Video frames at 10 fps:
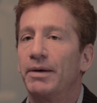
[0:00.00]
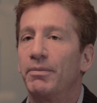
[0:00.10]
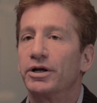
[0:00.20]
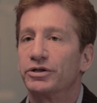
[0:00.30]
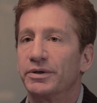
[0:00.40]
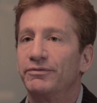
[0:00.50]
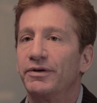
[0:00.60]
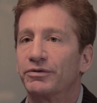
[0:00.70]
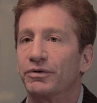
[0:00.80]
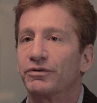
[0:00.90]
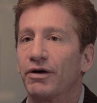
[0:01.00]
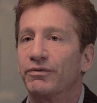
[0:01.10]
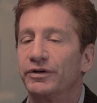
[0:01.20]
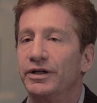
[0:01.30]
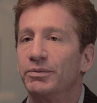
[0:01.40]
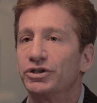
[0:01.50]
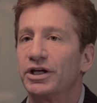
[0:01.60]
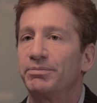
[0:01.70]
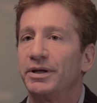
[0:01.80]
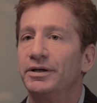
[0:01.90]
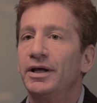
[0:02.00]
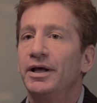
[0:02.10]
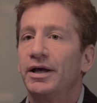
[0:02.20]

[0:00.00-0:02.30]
monetary and fiscal sovereignty, which had been